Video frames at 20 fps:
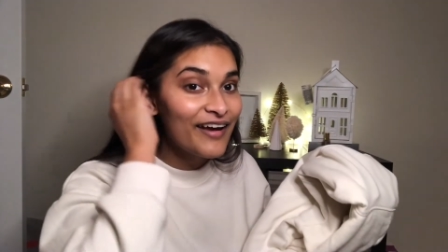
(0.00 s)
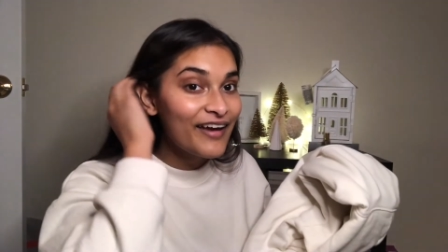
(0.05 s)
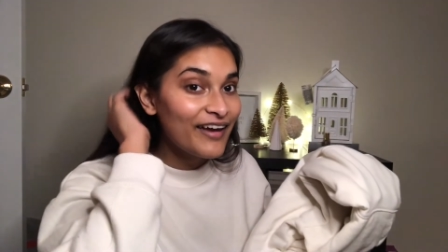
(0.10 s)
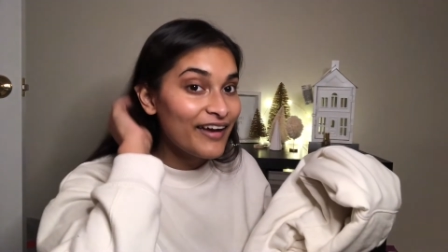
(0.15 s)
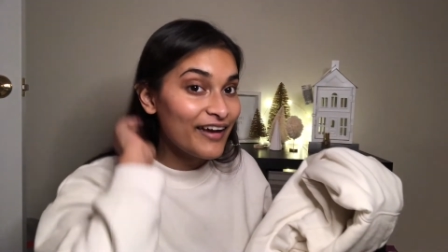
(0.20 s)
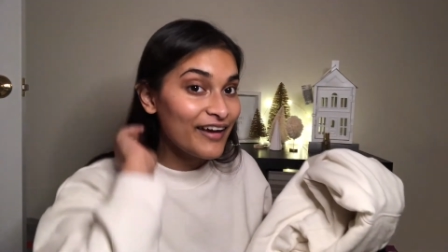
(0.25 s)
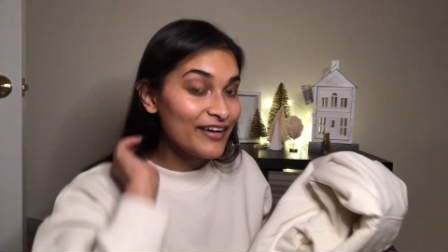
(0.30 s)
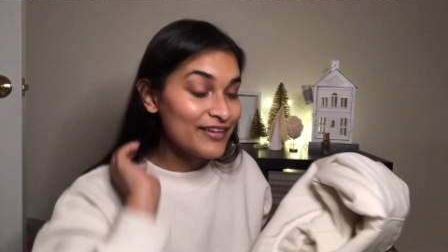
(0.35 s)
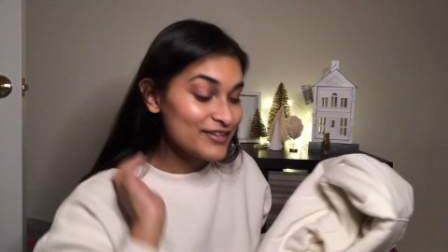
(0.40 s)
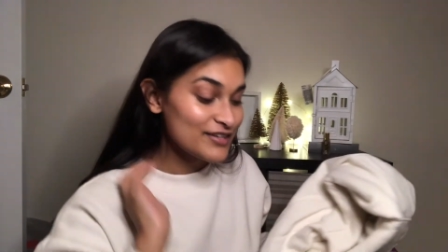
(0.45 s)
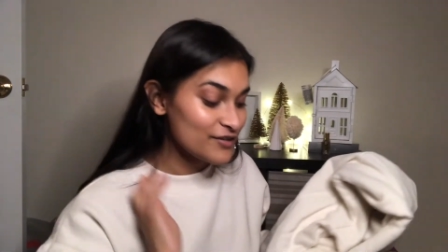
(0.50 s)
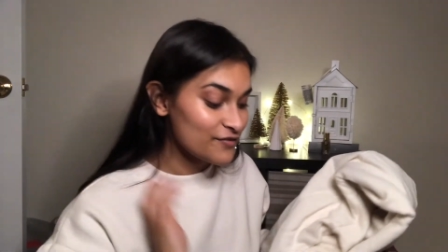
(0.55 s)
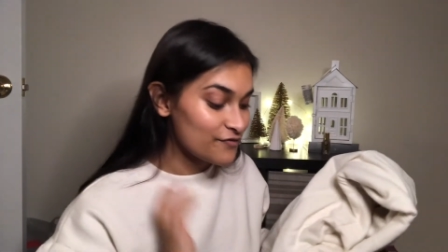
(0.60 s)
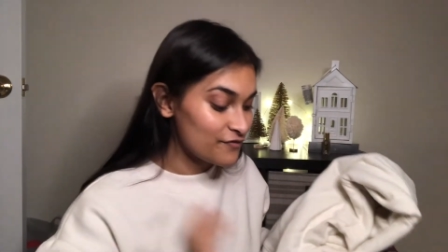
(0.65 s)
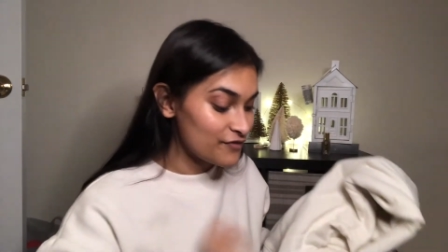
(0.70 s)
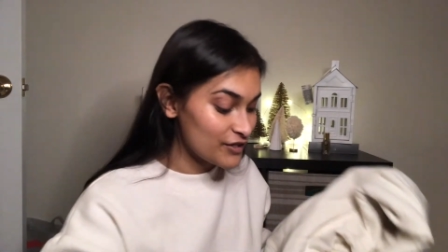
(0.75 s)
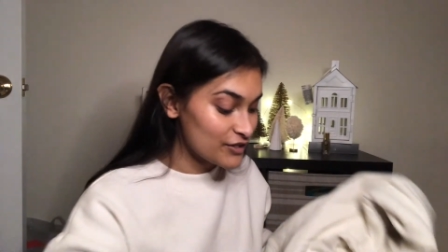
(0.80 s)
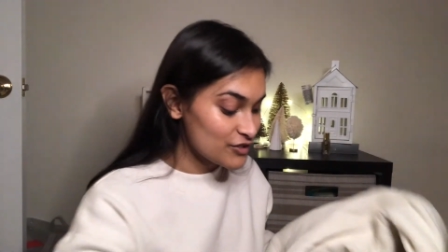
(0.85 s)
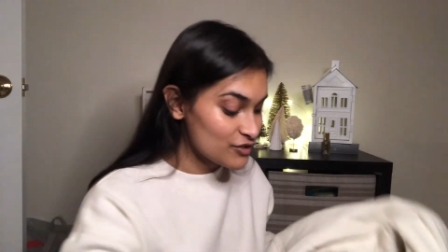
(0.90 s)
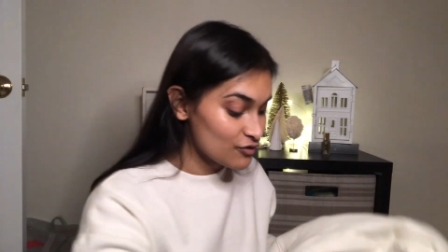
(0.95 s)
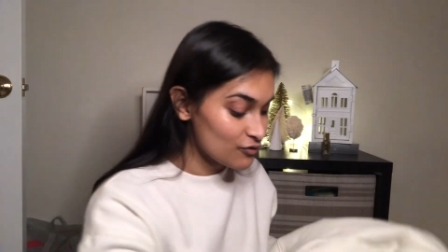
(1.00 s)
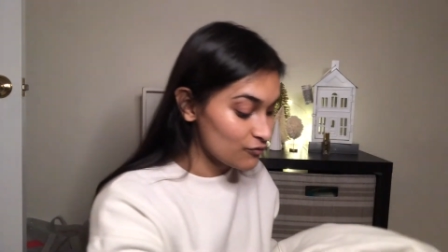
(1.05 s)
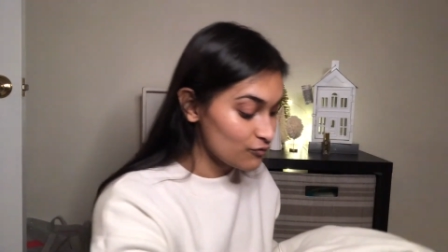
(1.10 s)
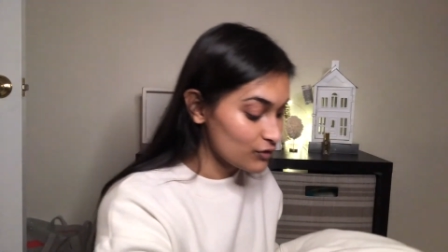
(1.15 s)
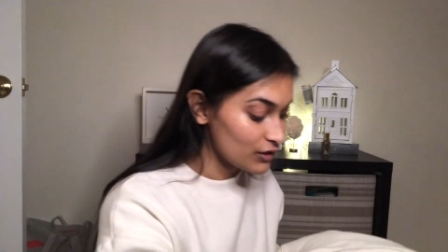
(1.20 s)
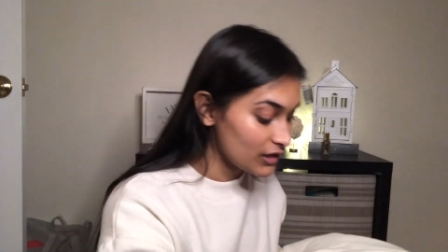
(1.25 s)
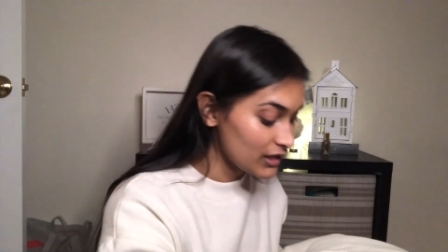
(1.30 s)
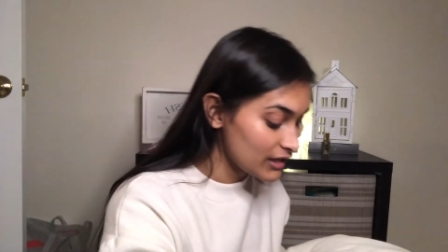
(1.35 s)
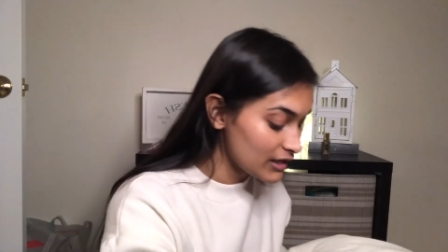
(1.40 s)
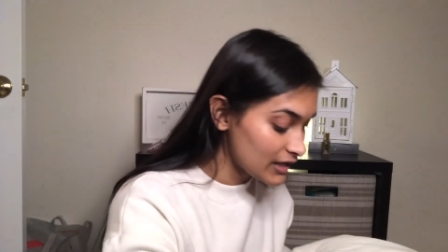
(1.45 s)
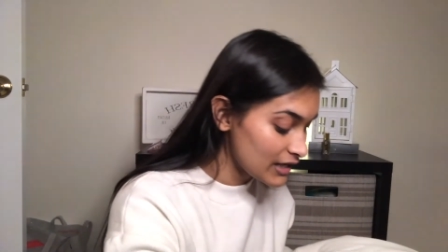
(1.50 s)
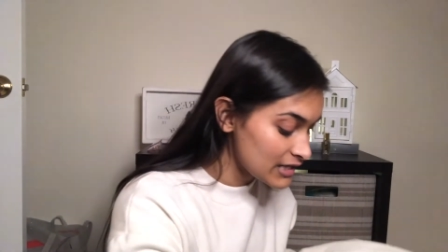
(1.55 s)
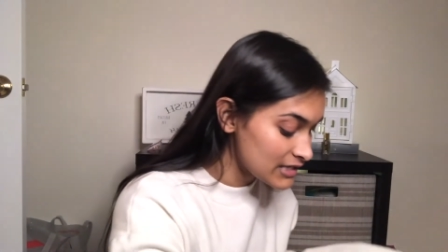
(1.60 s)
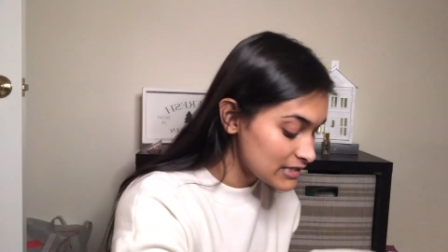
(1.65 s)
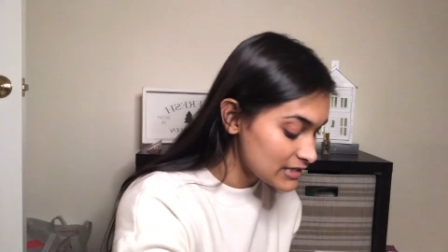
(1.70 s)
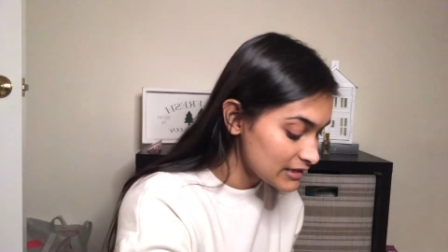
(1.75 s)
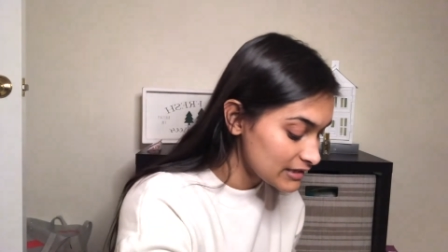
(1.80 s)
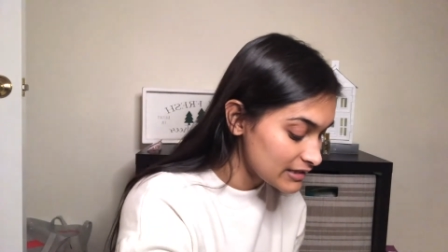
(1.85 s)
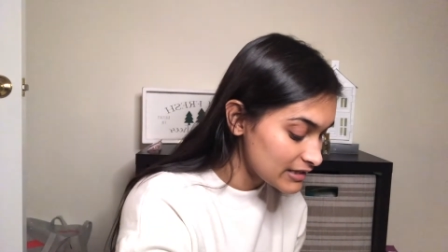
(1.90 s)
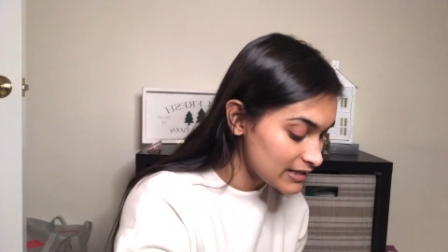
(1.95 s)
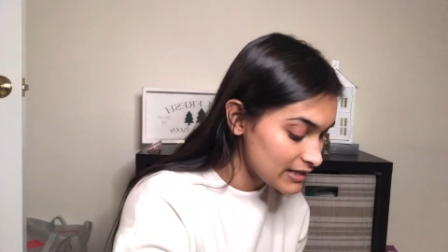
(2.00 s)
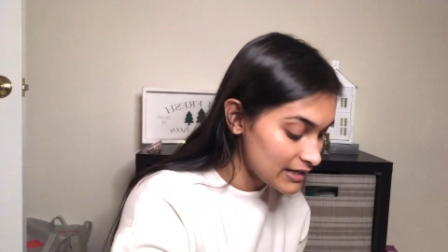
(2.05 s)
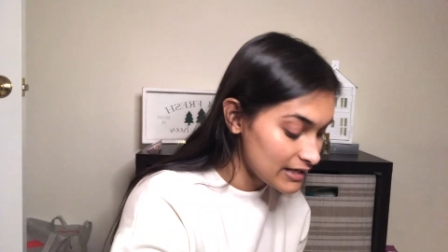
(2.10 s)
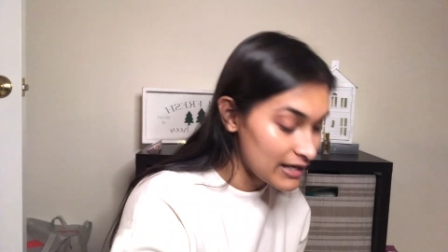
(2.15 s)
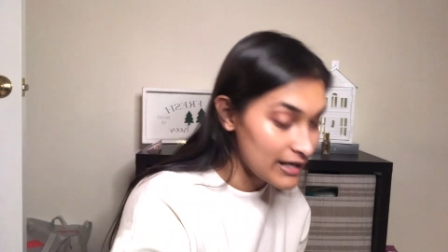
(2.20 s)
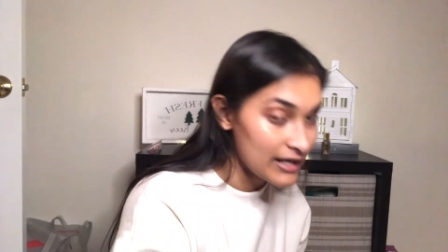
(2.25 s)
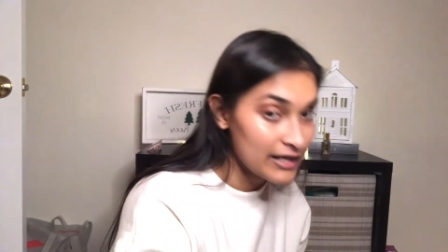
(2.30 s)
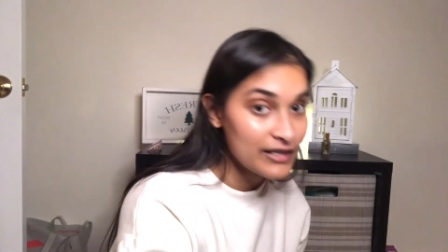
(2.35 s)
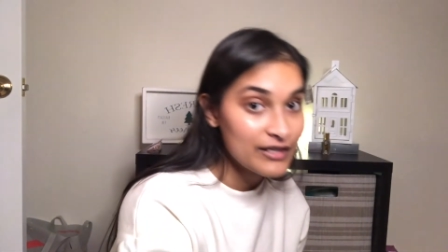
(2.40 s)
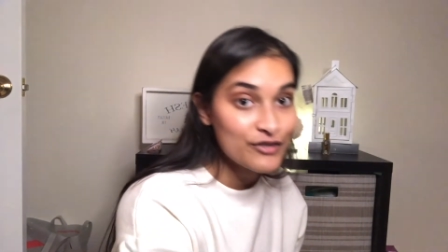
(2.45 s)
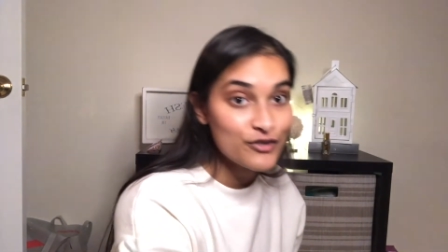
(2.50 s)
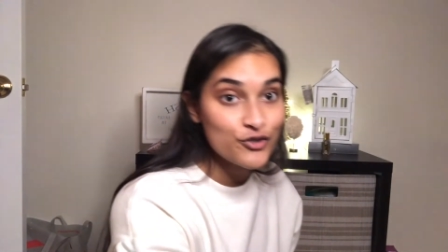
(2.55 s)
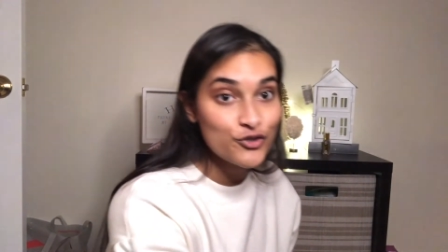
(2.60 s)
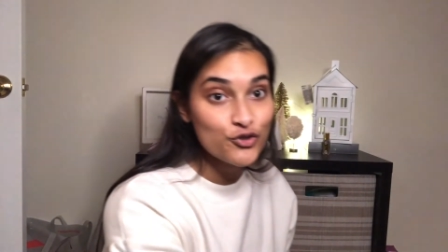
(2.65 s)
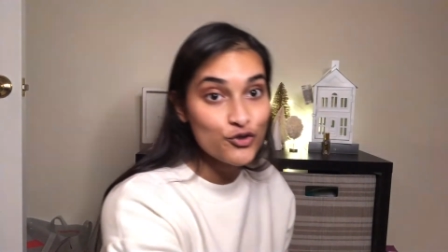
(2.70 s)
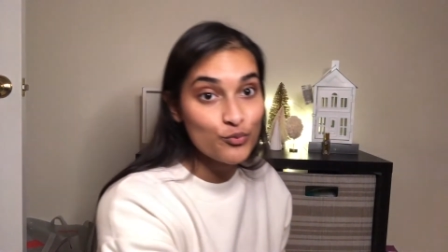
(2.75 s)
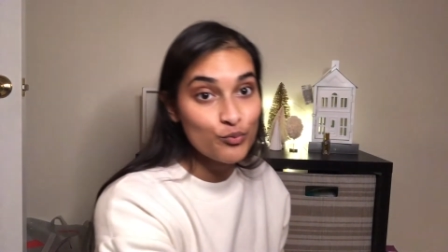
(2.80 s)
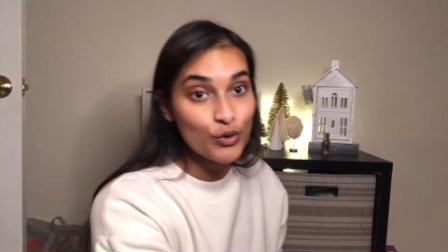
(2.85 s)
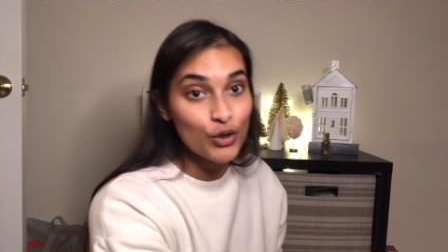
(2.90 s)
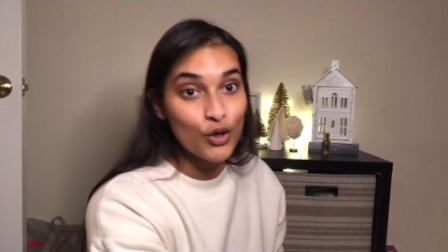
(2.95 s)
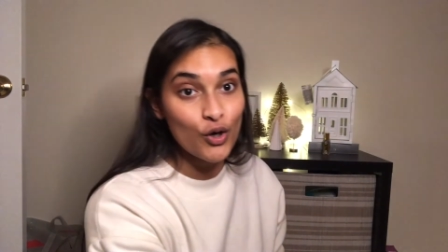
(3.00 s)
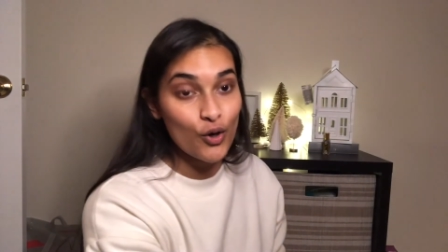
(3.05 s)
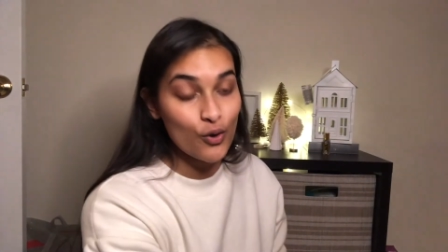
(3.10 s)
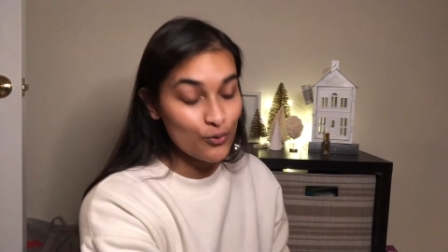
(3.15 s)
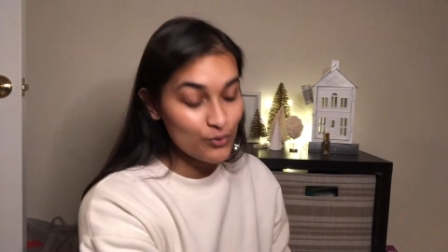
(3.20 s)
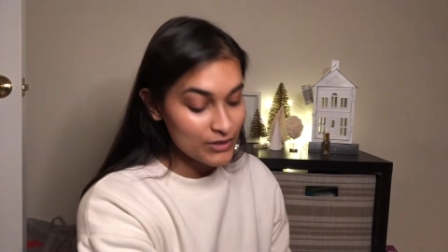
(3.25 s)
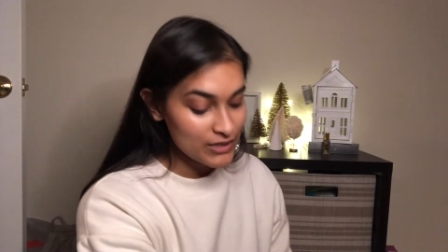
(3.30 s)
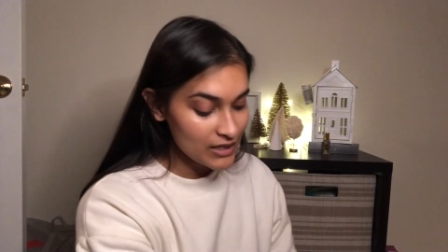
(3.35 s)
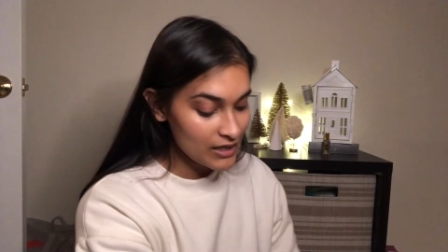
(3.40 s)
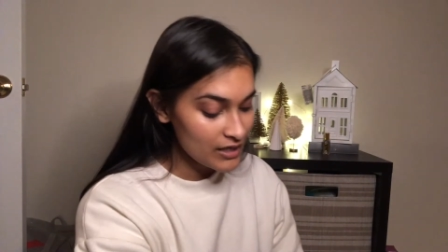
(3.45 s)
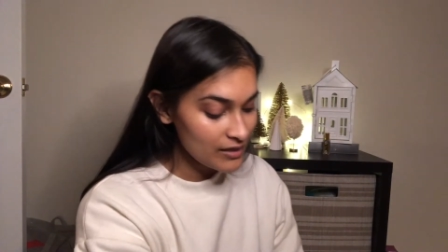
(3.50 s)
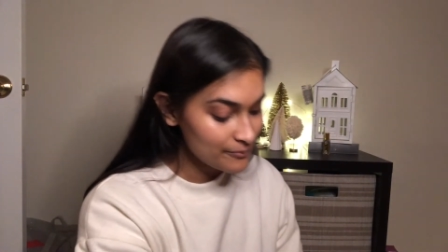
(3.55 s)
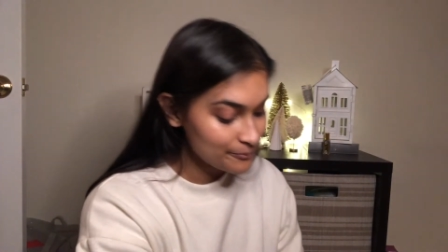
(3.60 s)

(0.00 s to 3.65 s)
and it fits really nicely and is super cozy.